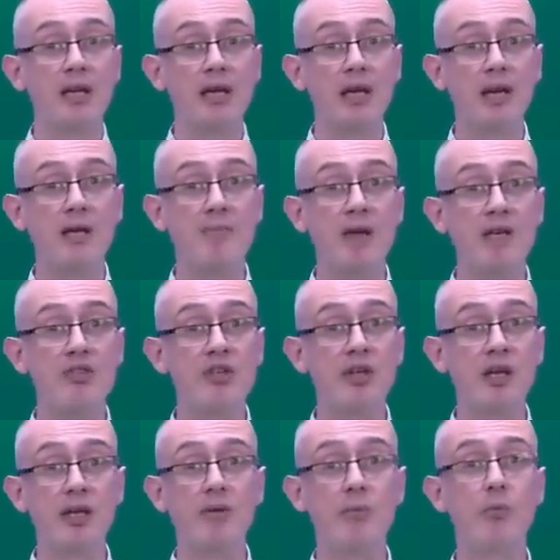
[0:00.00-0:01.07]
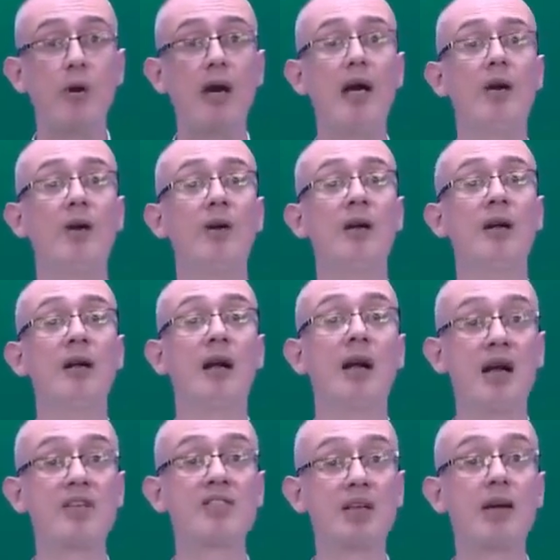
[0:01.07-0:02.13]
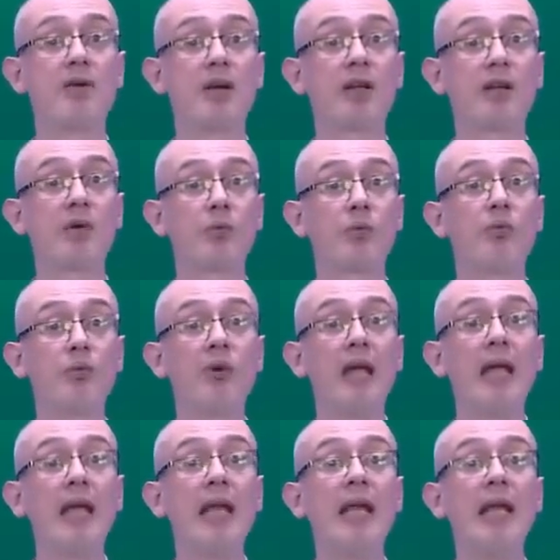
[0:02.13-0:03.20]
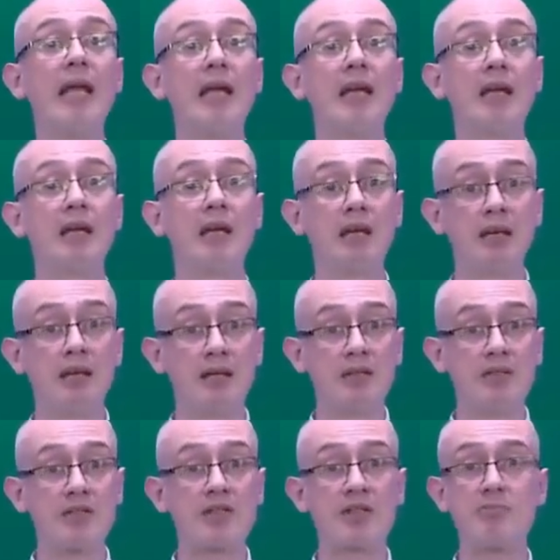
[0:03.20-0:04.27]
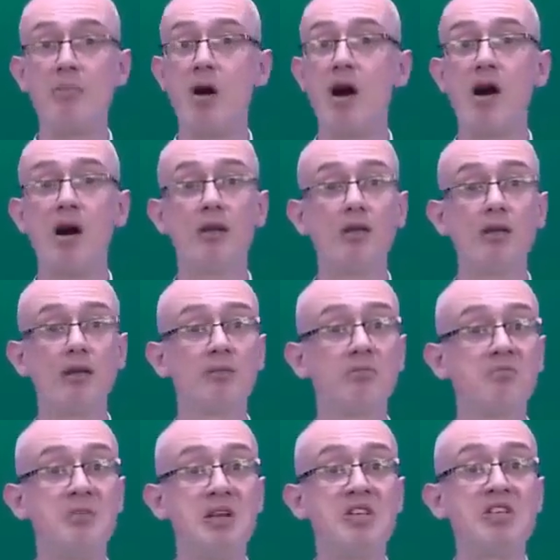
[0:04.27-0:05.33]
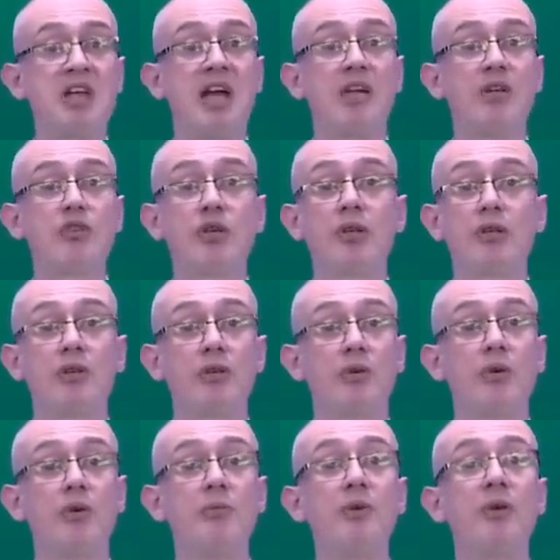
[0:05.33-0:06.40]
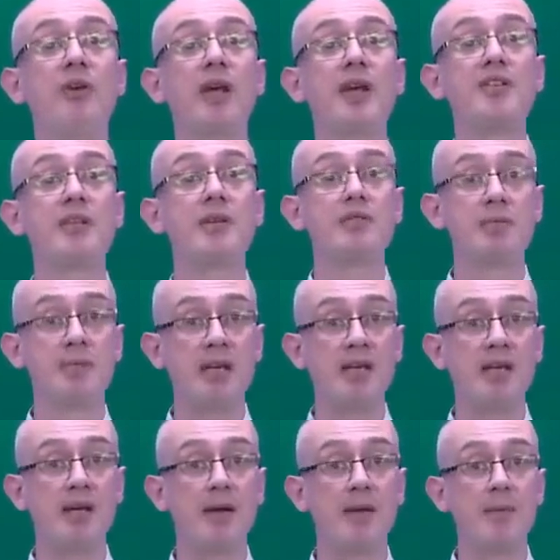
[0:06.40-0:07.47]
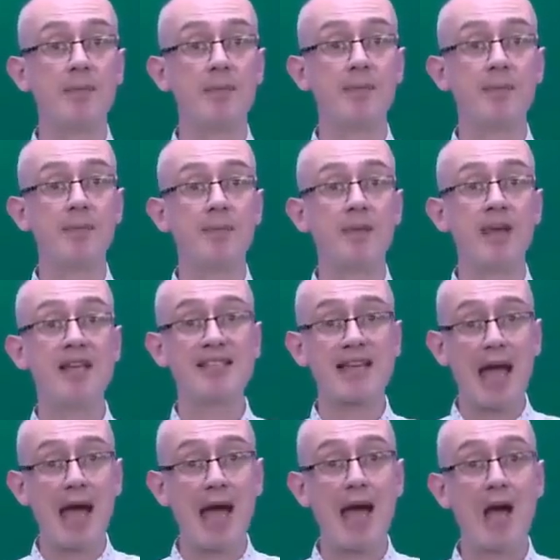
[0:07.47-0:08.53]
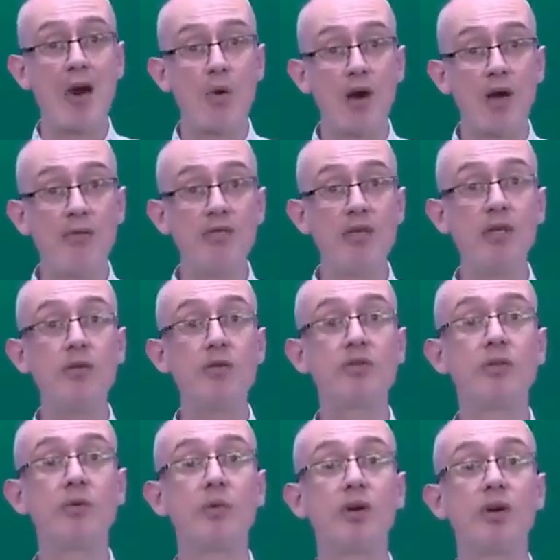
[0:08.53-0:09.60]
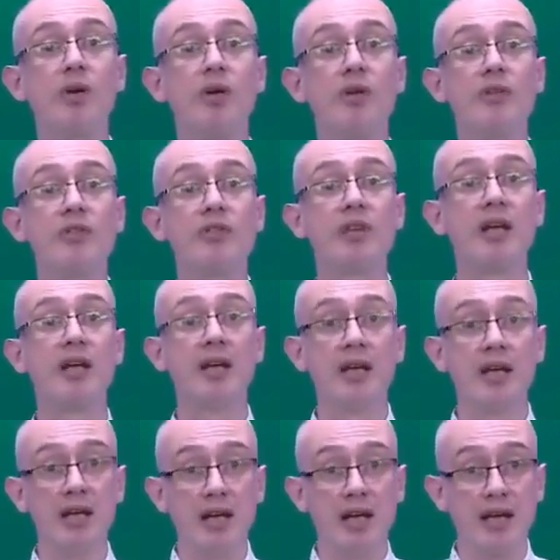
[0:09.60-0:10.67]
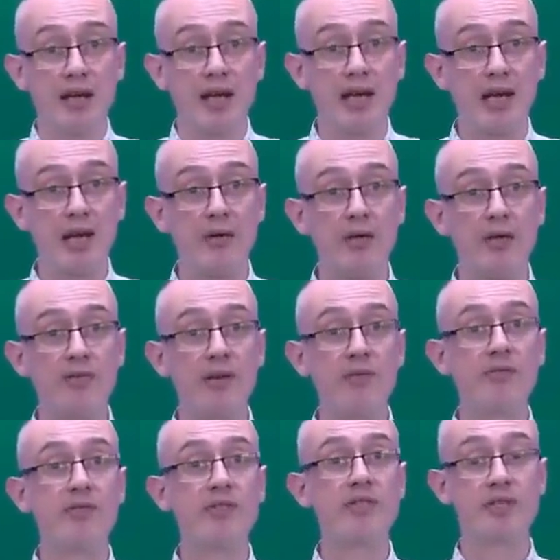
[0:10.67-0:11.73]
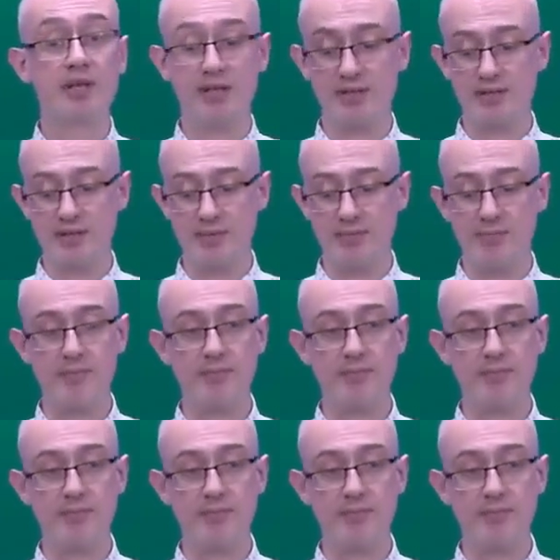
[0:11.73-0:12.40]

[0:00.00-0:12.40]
and immediately, wow, I sound like a really smart, intelligent, normal native speaker. It's how I've used the words and how I've emphasized them.